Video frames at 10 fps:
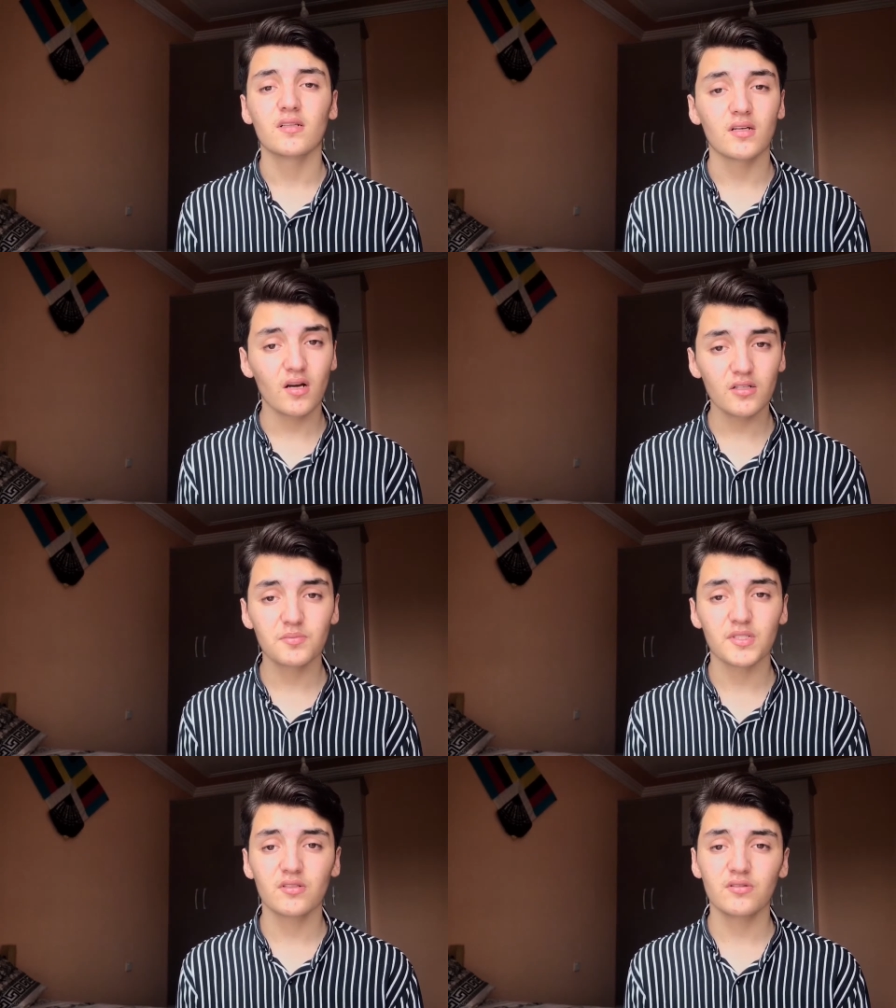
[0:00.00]
The
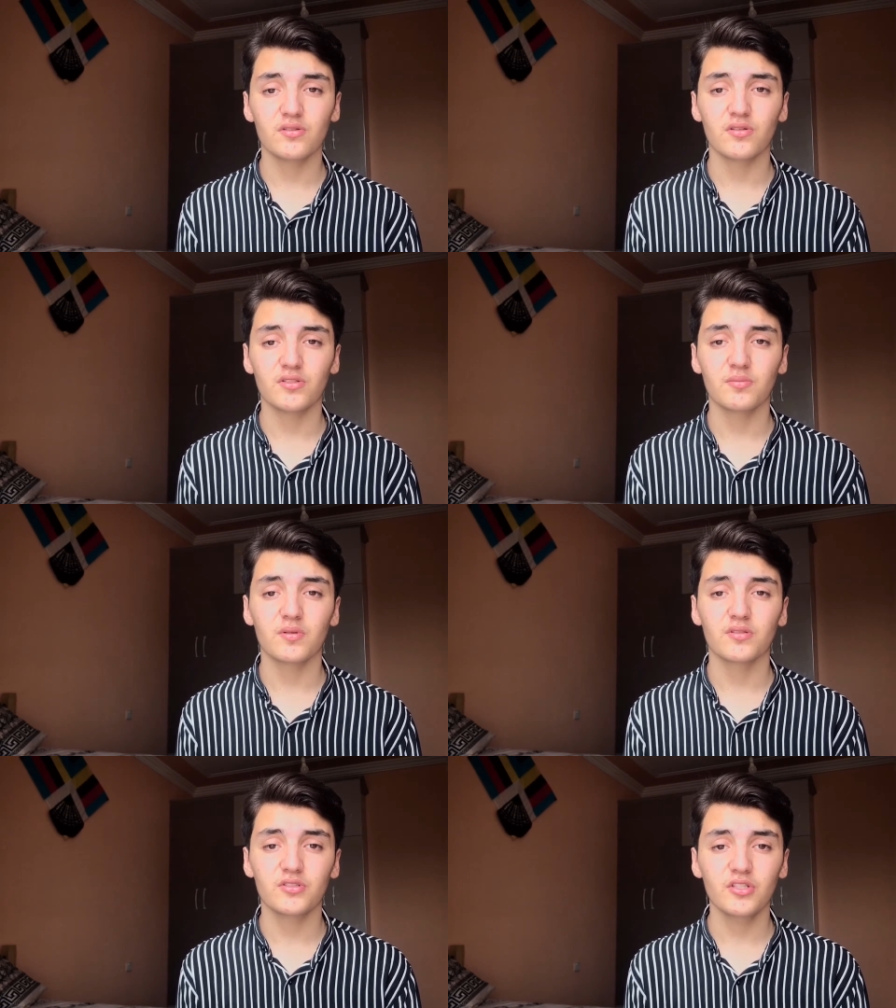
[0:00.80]
cosmic censorship
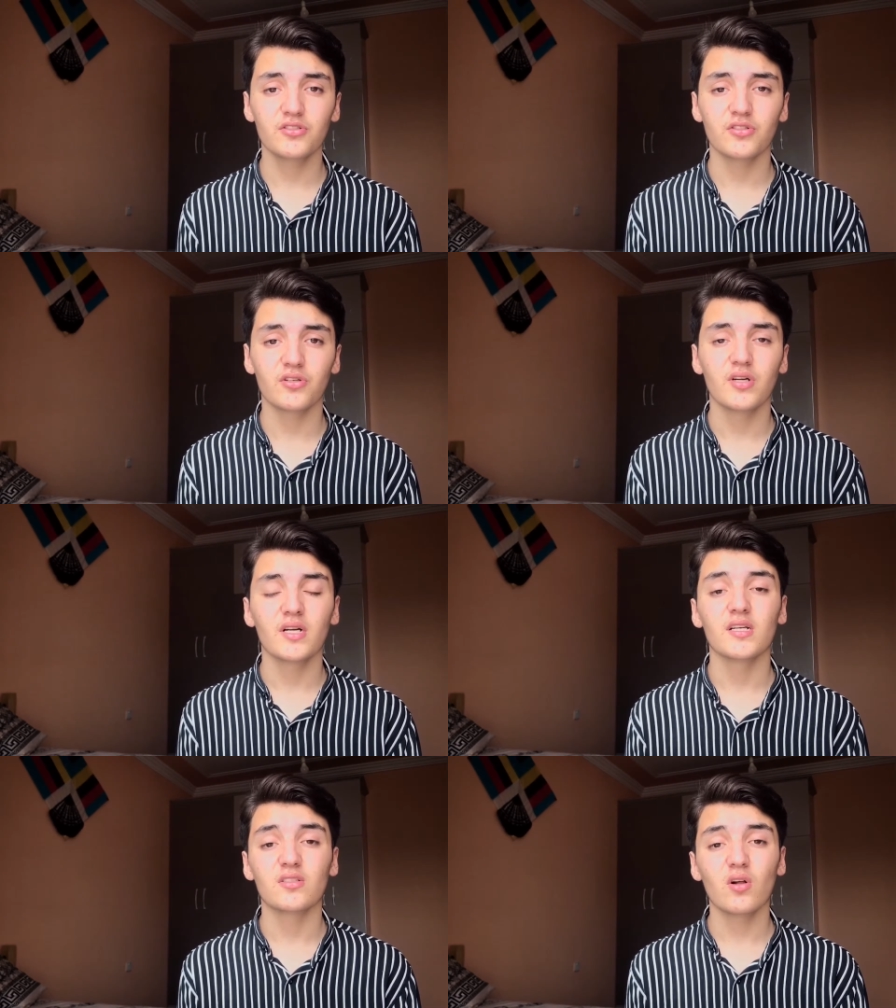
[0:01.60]
conjecture
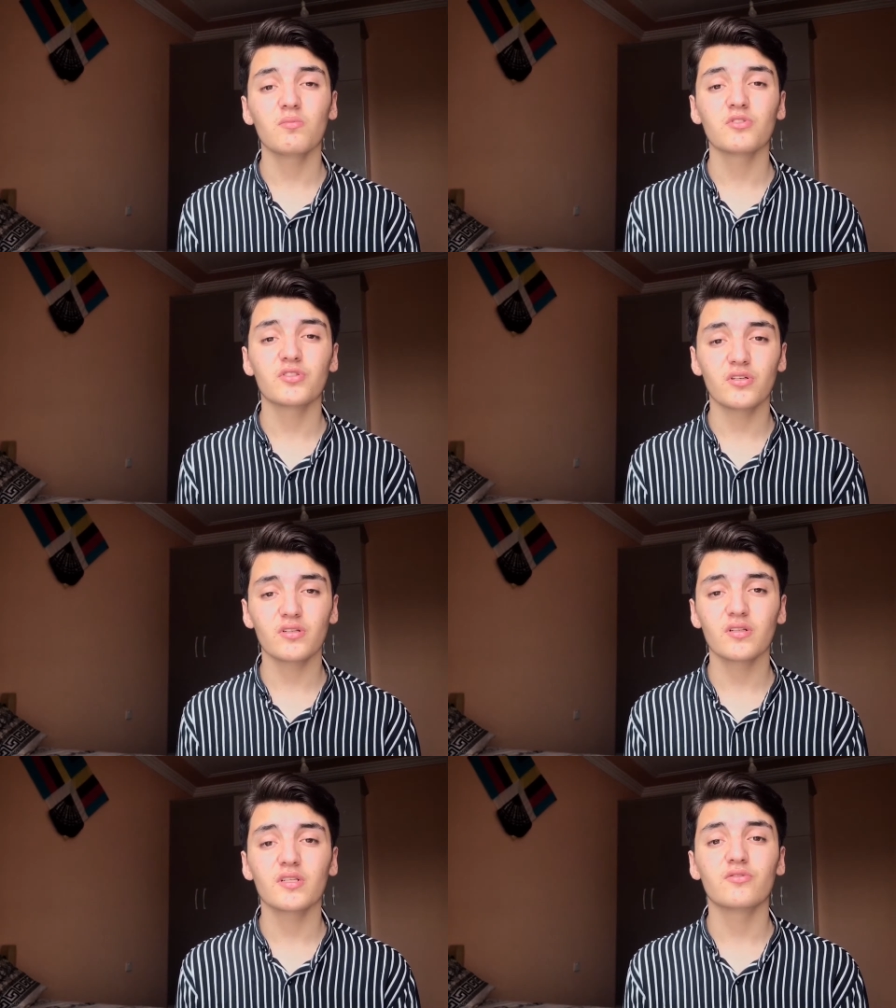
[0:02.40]
is almost
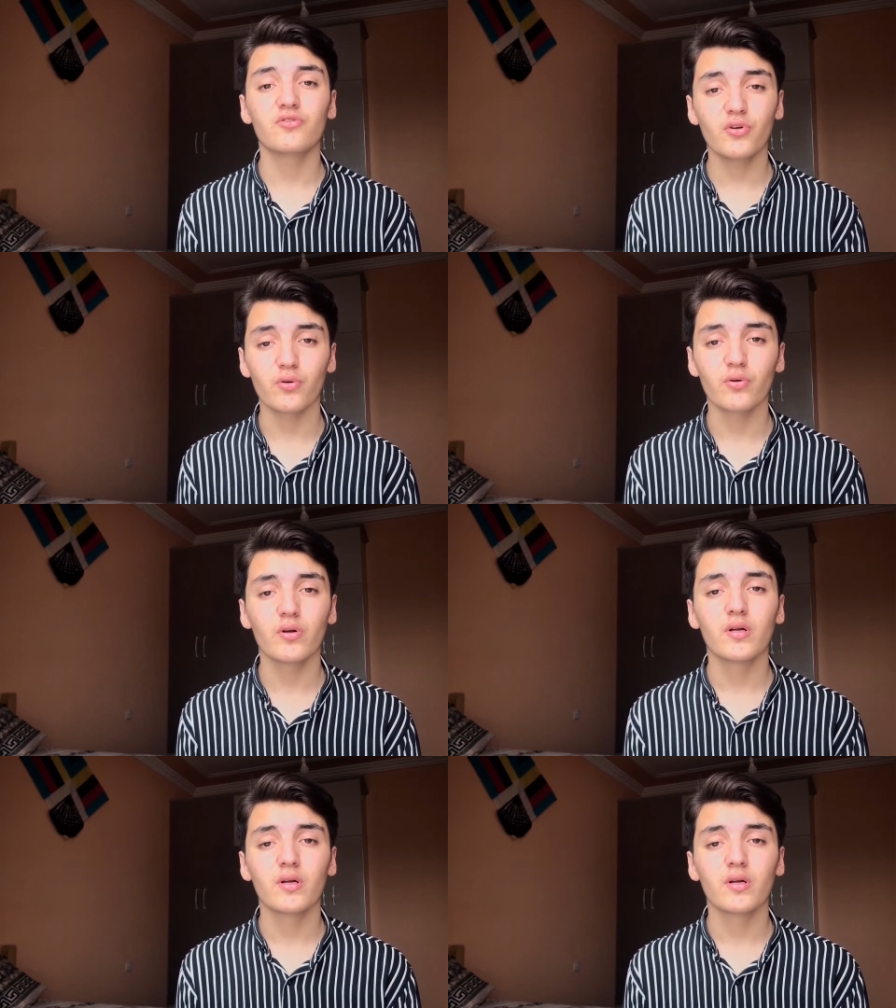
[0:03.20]
certainly true